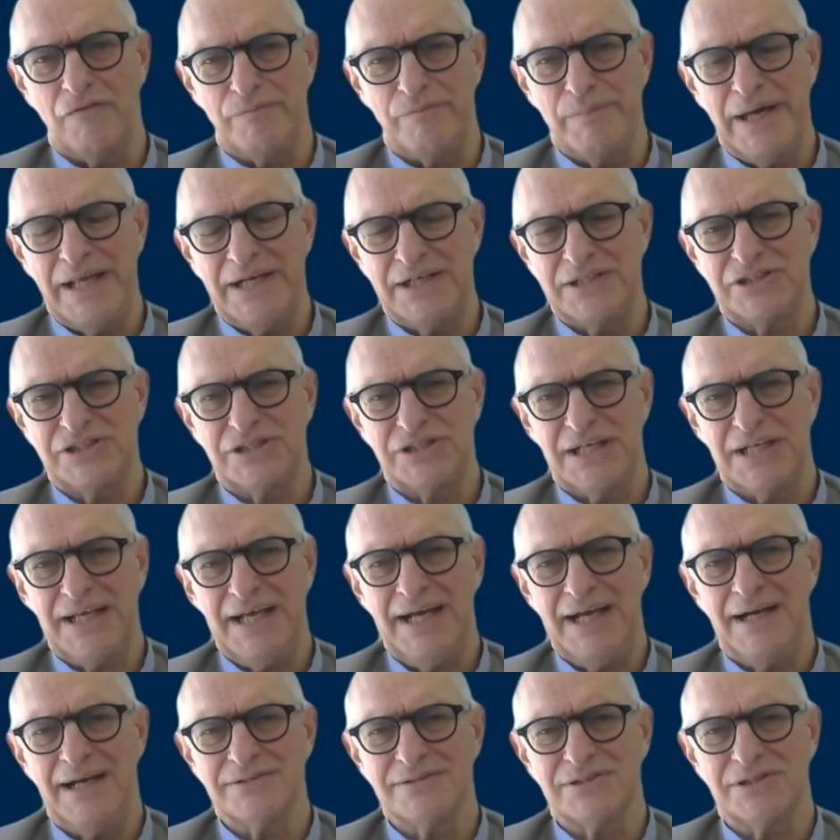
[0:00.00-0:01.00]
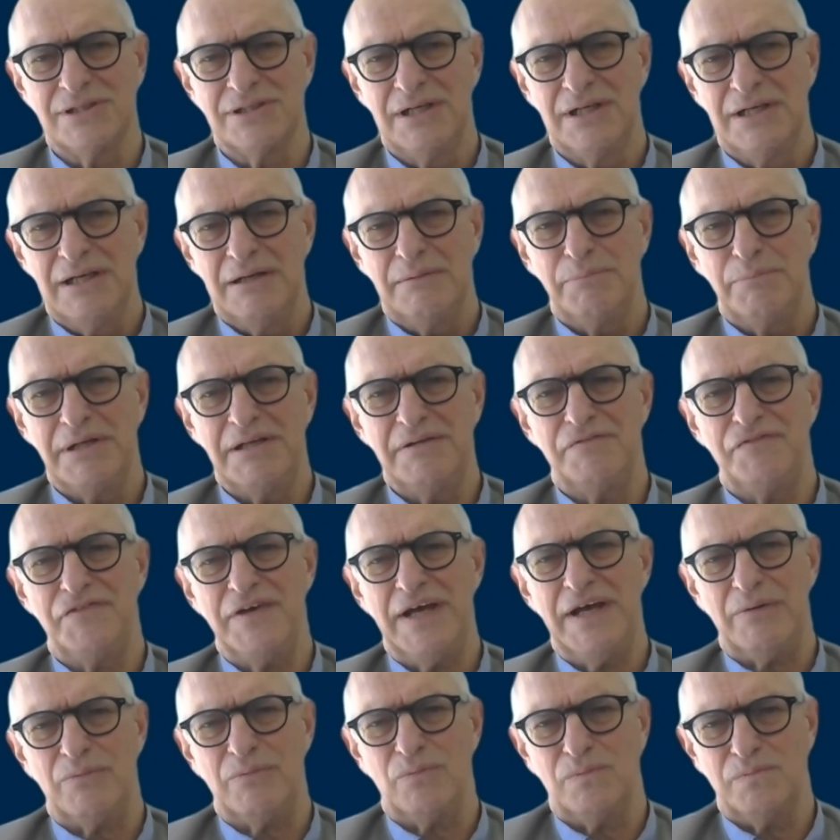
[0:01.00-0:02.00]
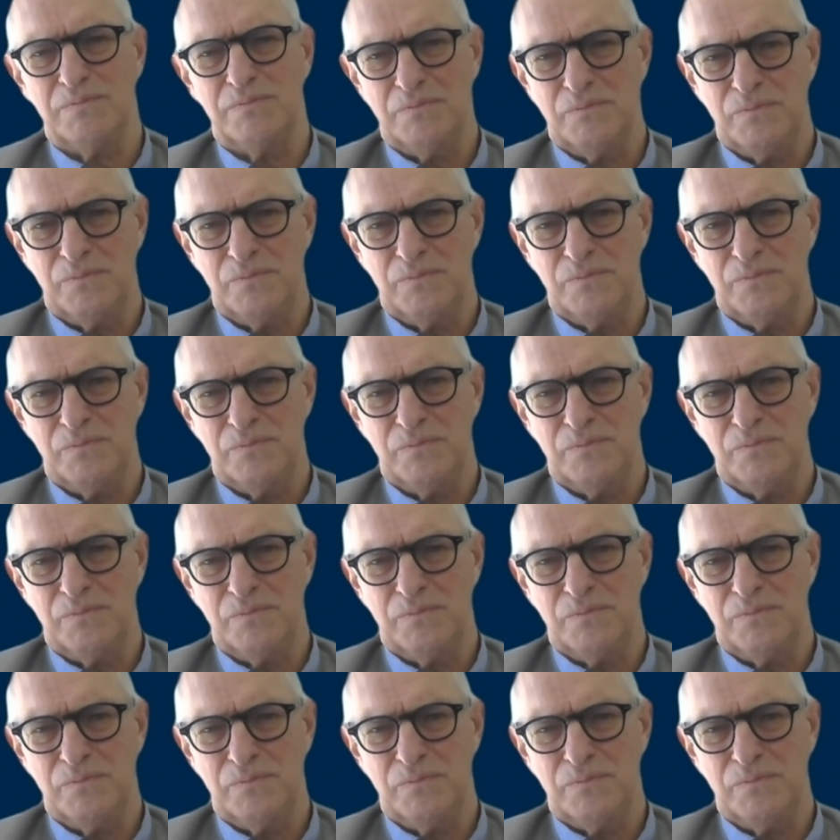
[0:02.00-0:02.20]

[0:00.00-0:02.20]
managed accounts. But in fact,